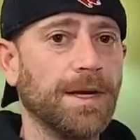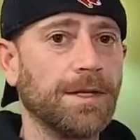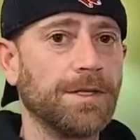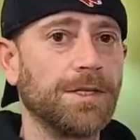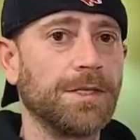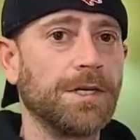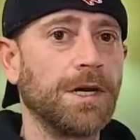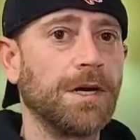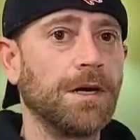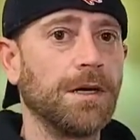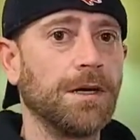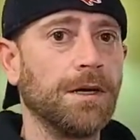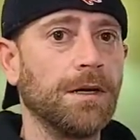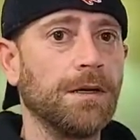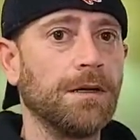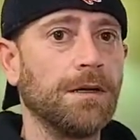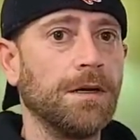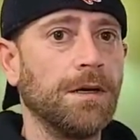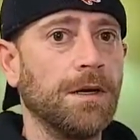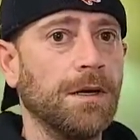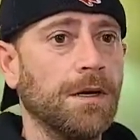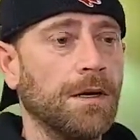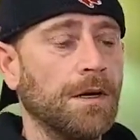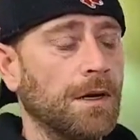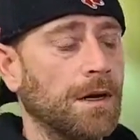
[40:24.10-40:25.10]
I think it's just
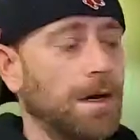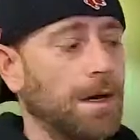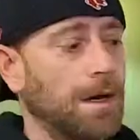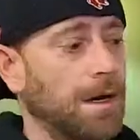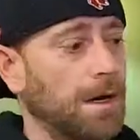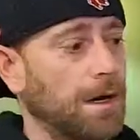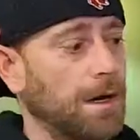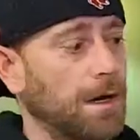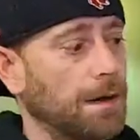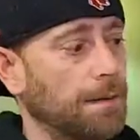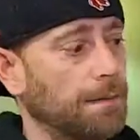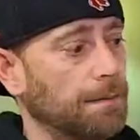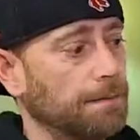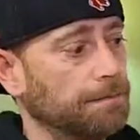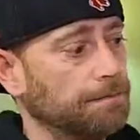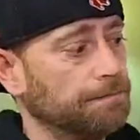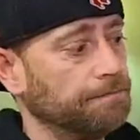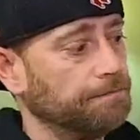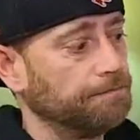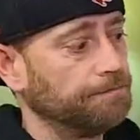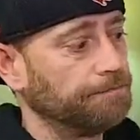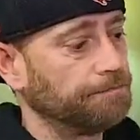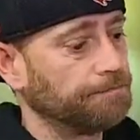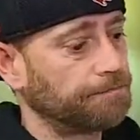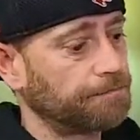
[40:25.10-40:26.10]
because of,
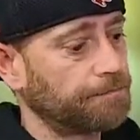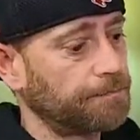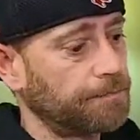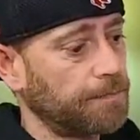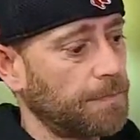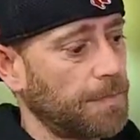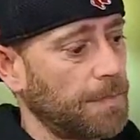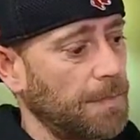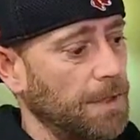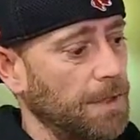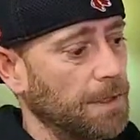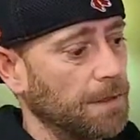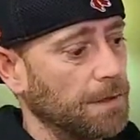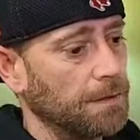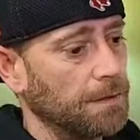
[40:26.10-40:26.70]
exposing